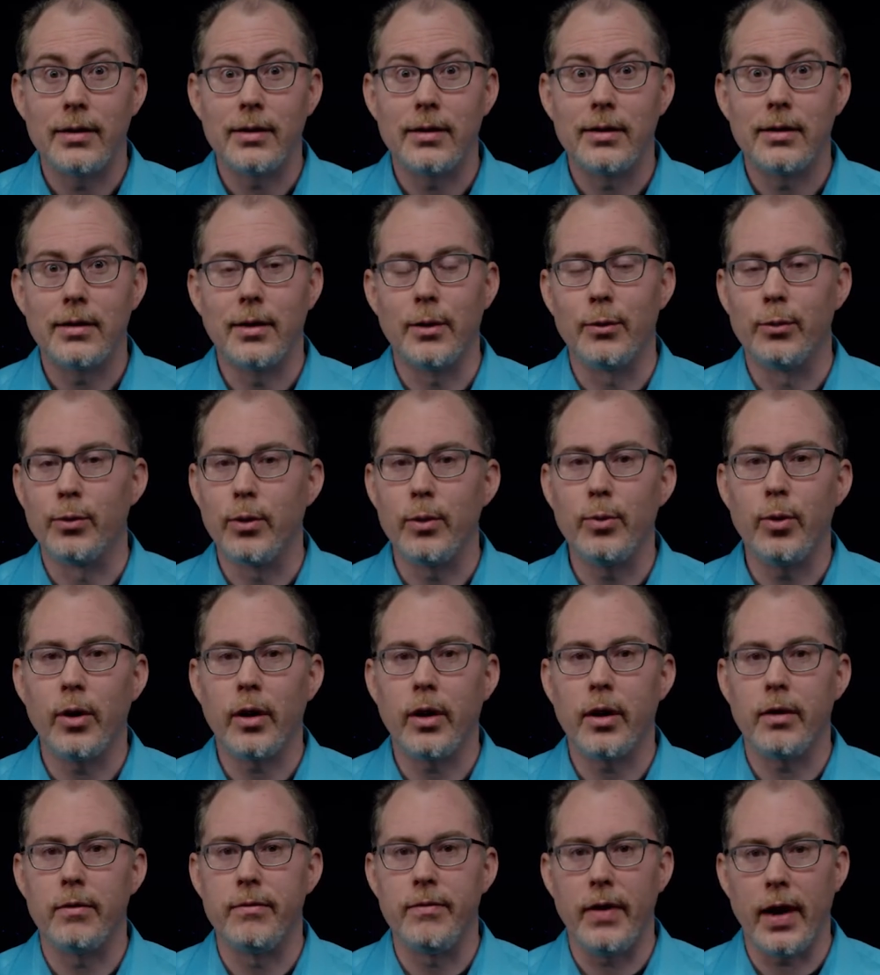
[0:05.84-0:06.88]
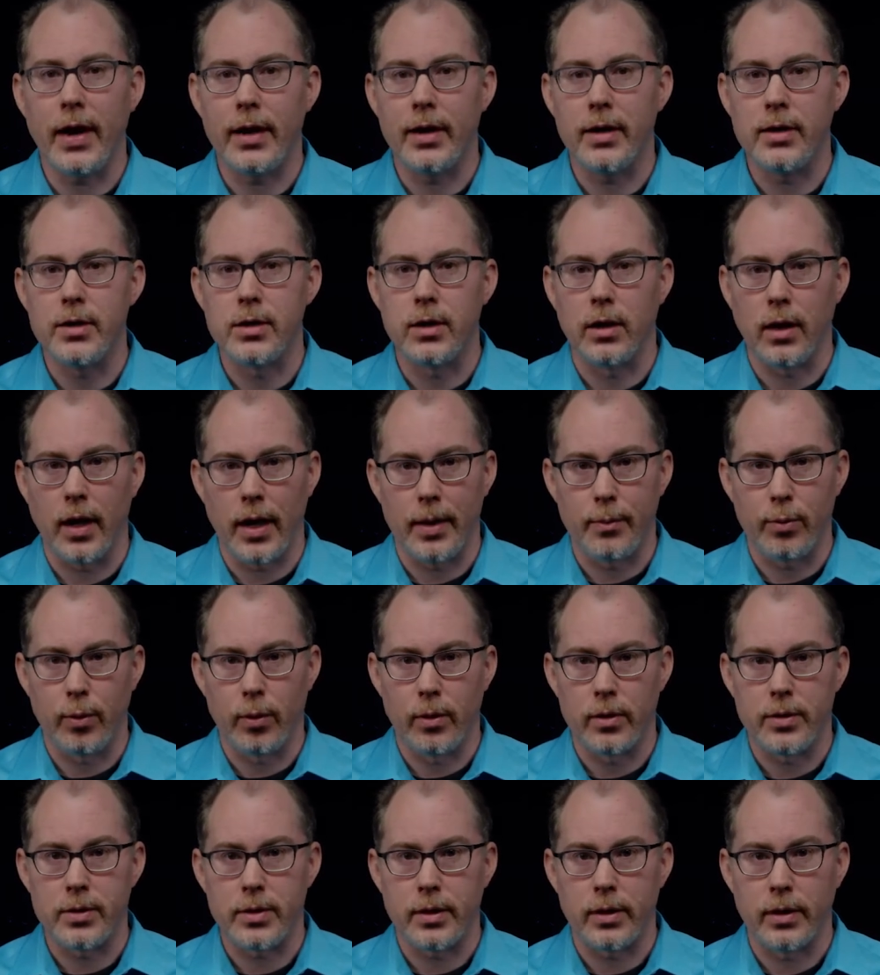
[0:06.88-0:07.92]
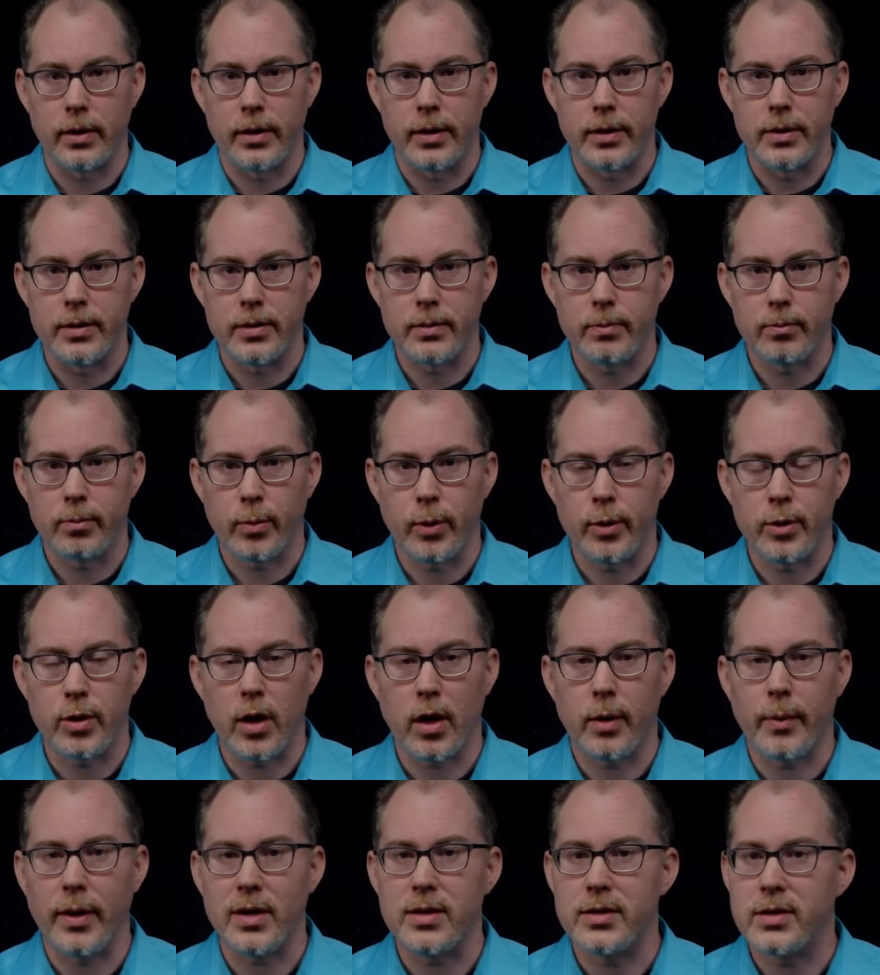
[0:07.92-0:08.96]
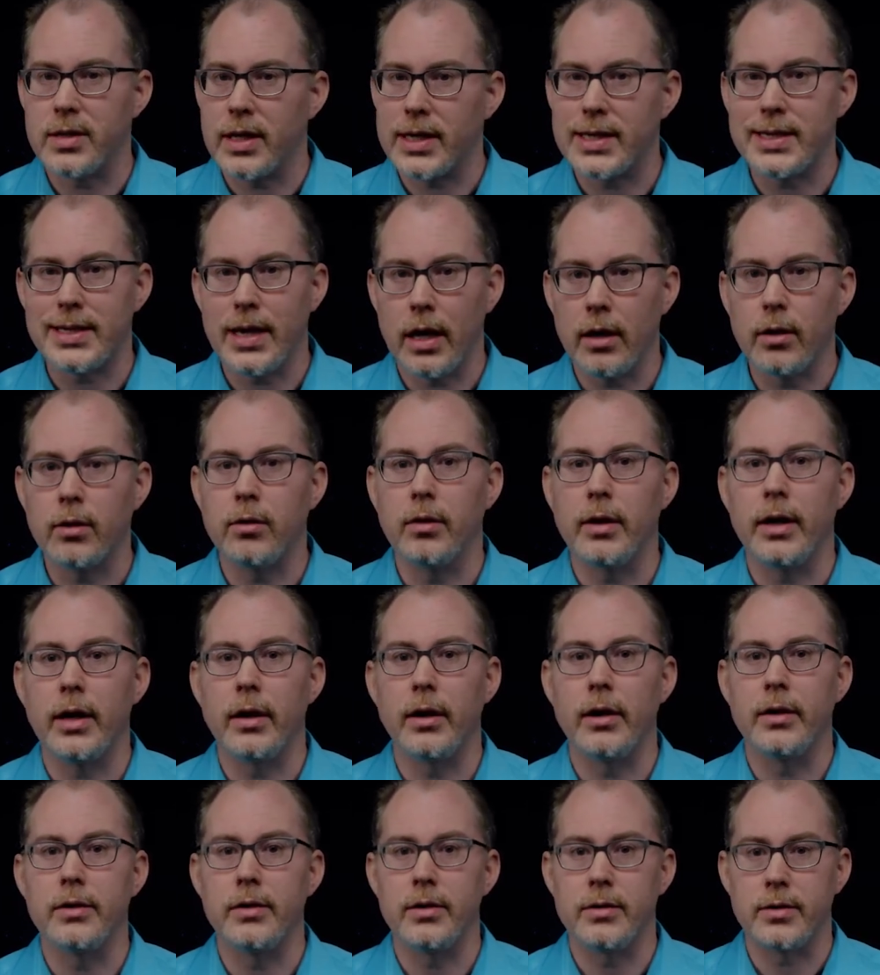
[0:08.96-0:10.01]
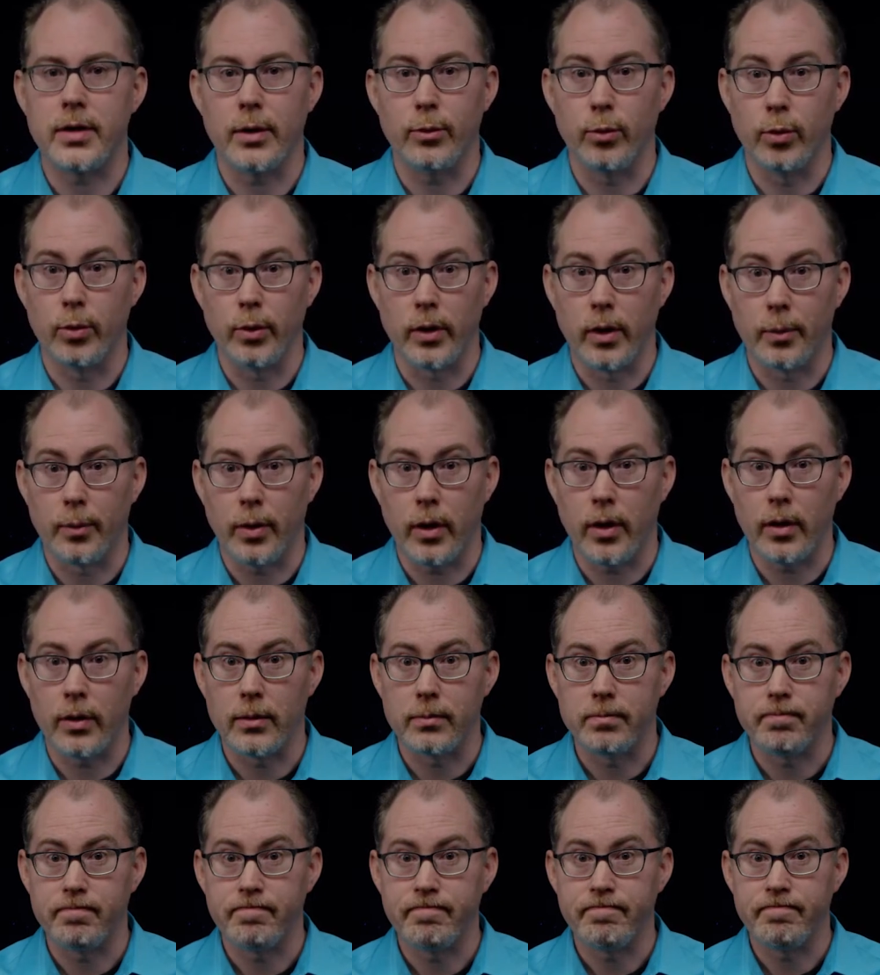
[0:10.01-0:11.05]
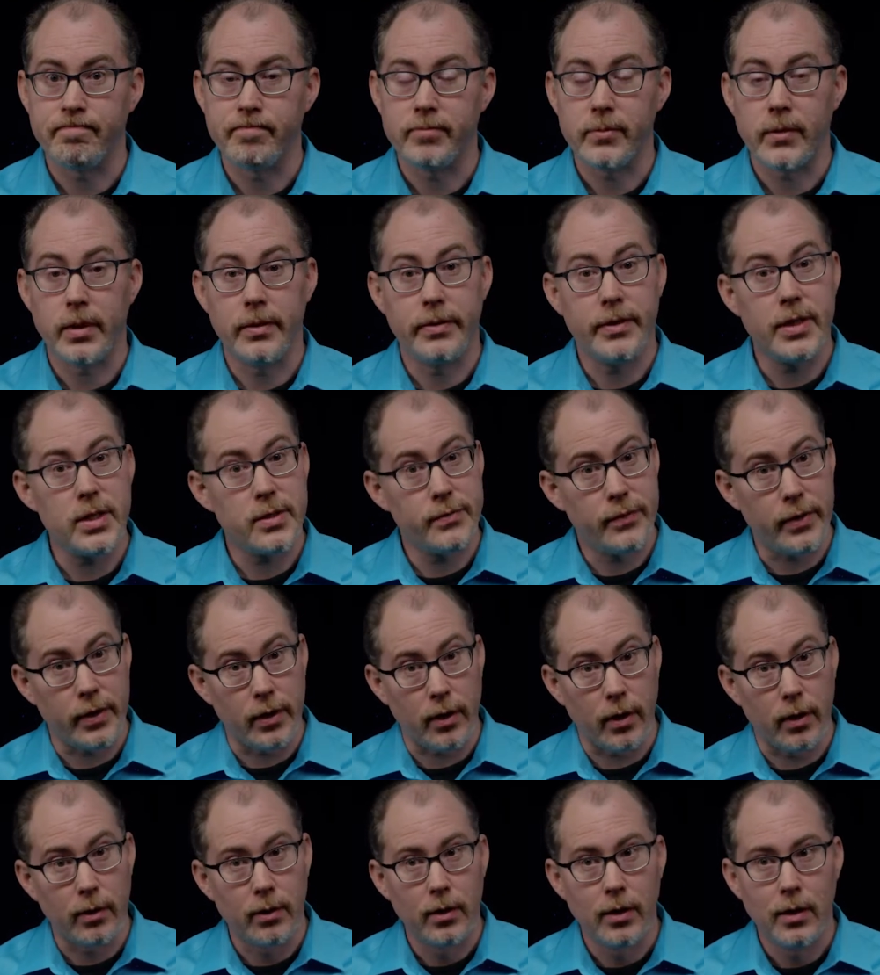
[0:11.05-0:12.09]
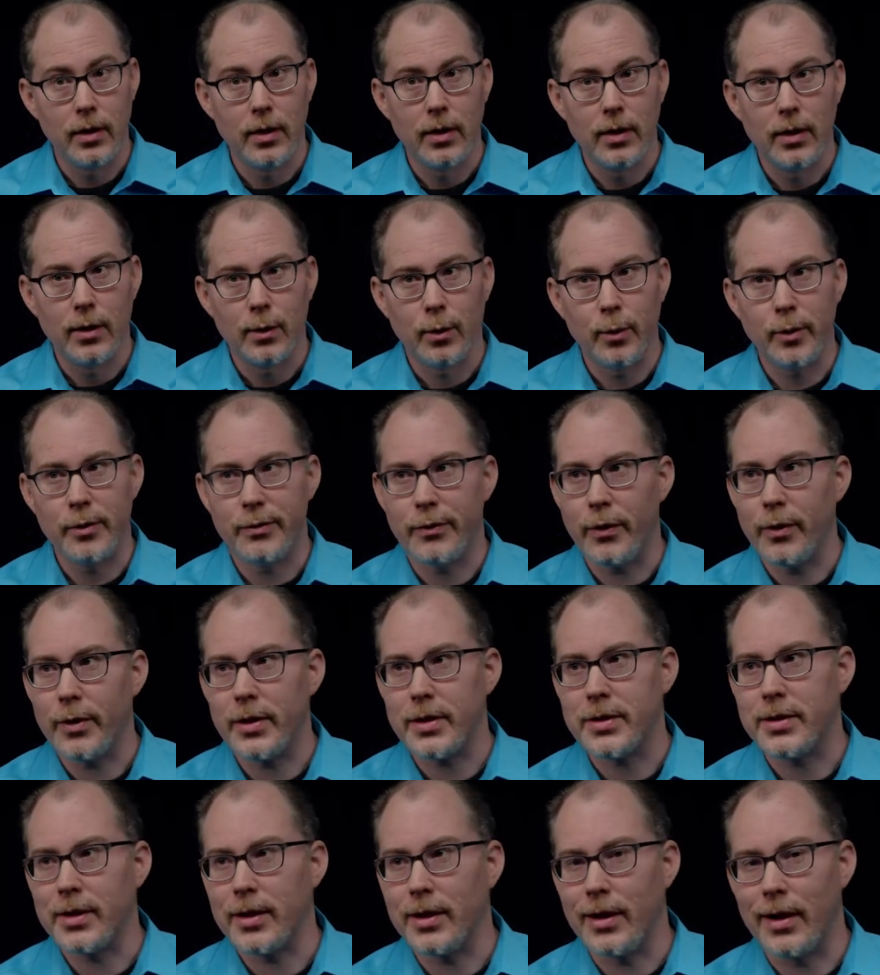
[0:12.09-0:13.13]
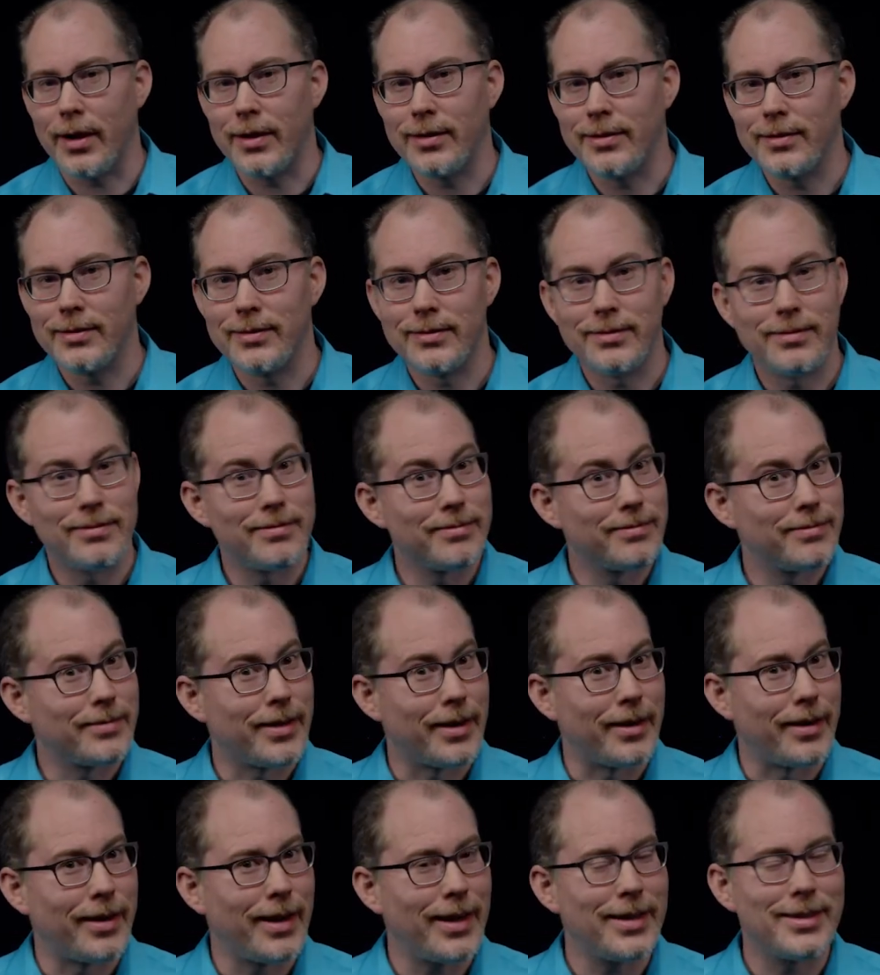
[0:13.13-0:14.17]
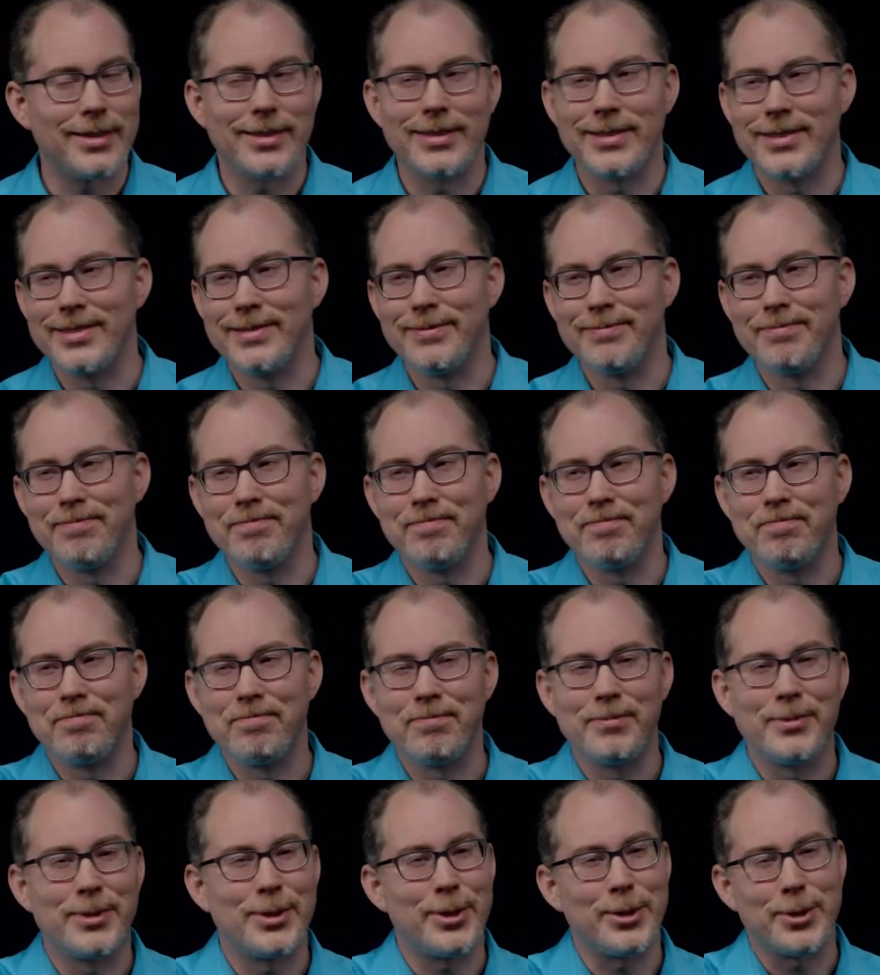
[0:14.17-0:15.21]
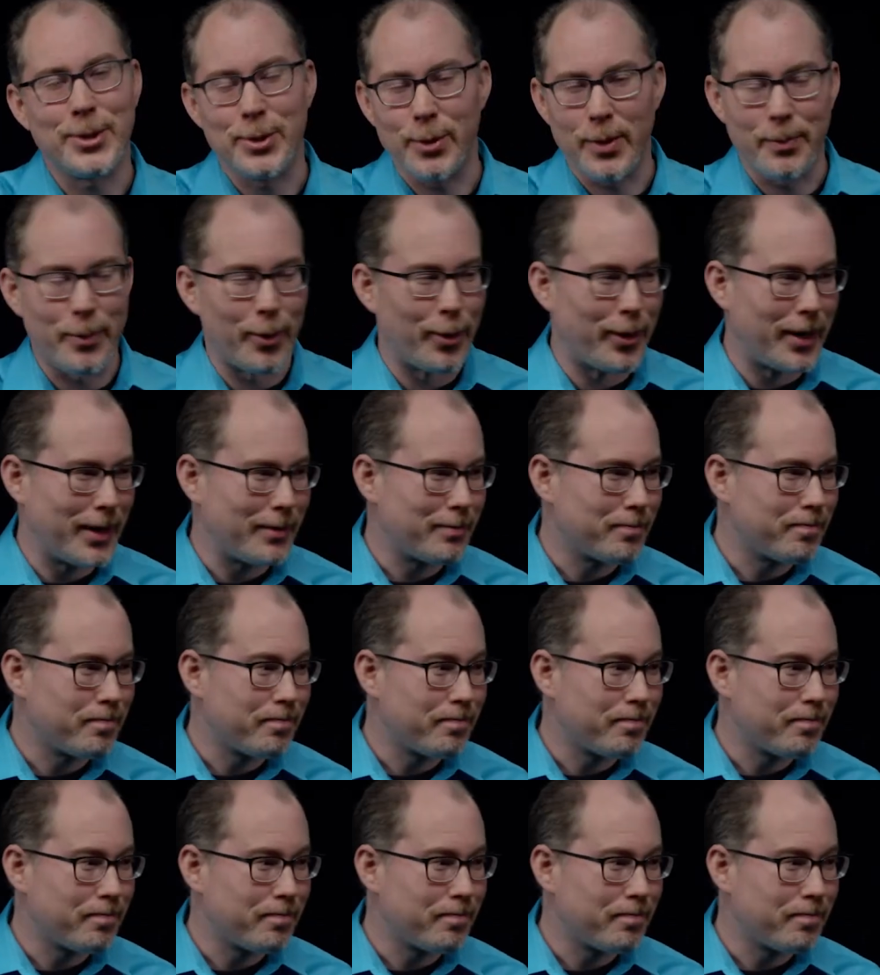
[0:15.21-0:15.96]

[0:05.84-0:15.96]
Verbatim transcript: to the Rubrik Advantage Lightboard series, where we talk about six technical areas that set Rubrik apart. In this video, we'll be focusing on, can you guess? Search and reporting.